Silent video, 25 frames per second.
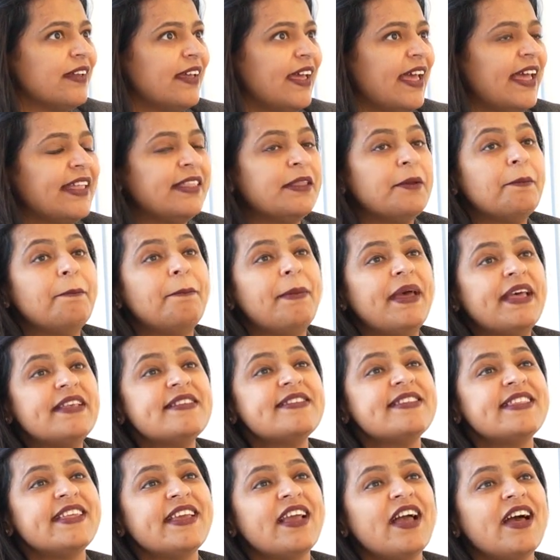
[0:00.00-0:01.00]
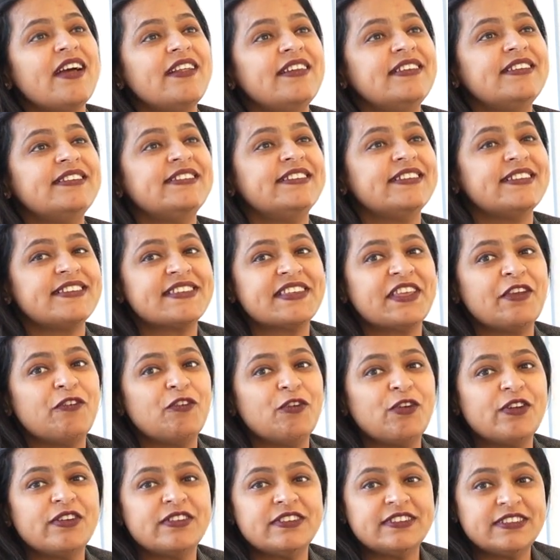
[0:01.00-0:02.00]
And the best thing, I'll just give
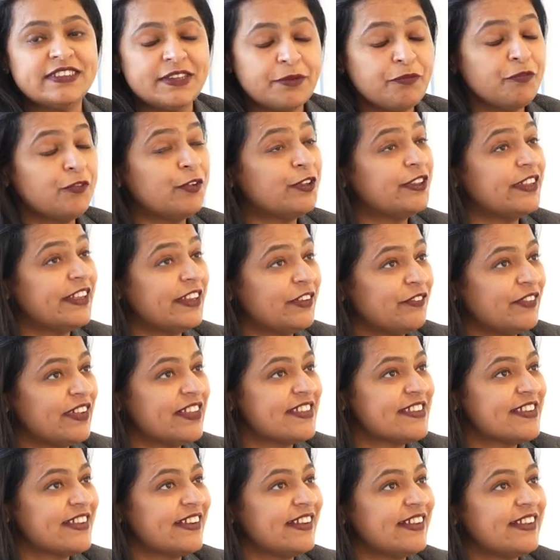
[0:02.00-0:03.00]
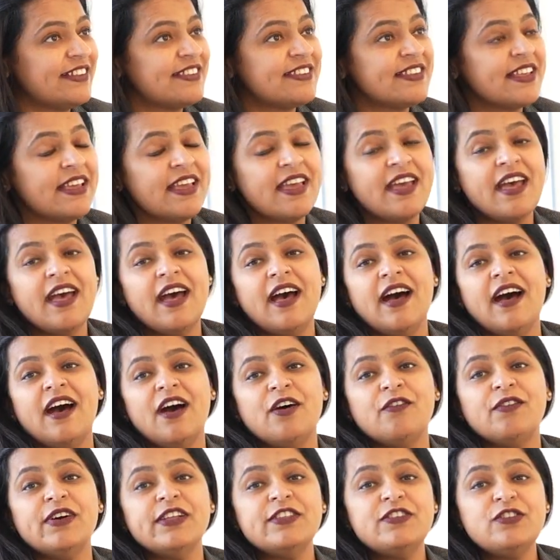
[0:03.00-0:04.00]
you a tip for the investor is
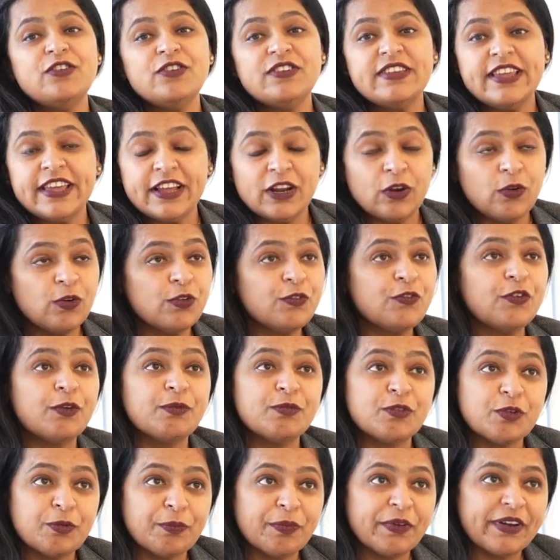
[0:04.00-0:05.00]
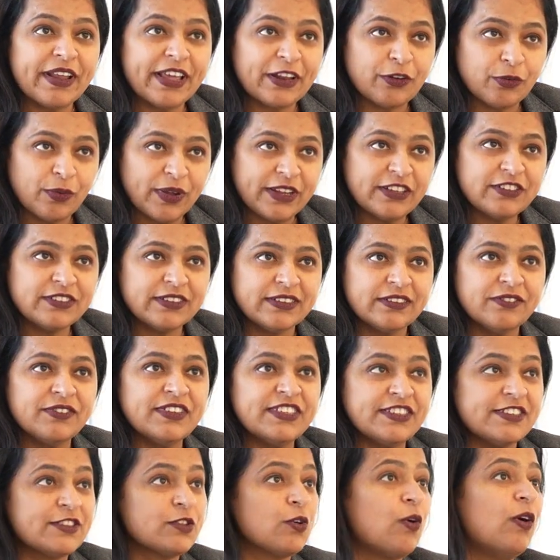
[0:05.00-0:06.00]
once you take loan from superannuation,
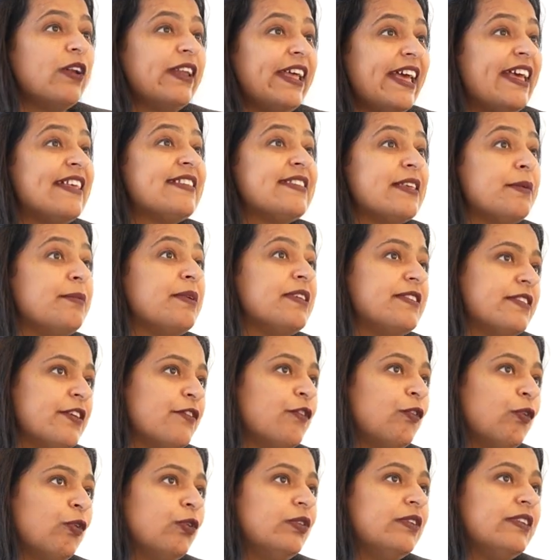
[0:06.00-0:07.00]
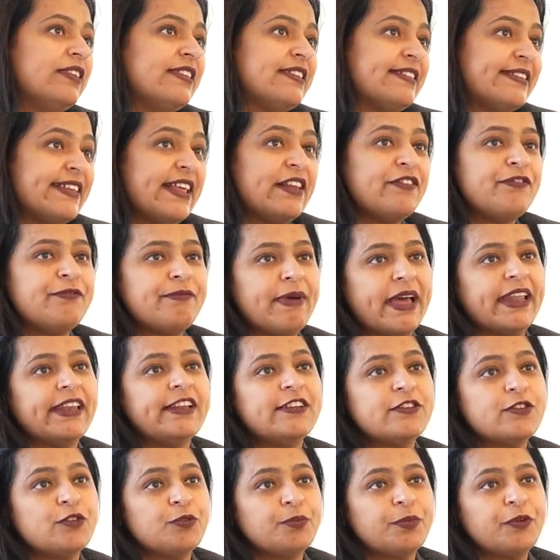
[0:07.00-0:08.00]
which is called SMSF loan,
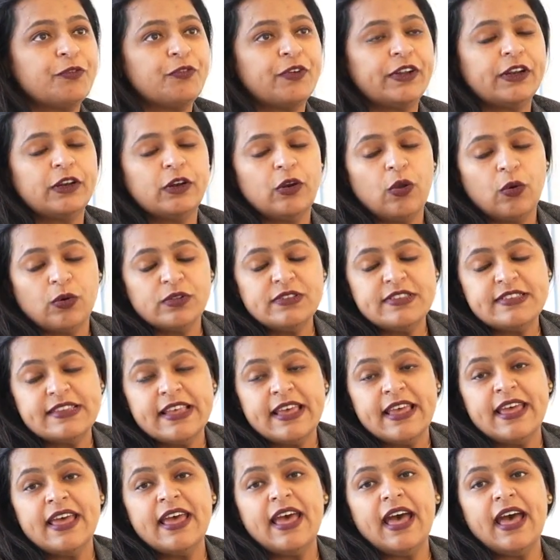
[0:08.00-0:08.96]
self-managed super fund loans,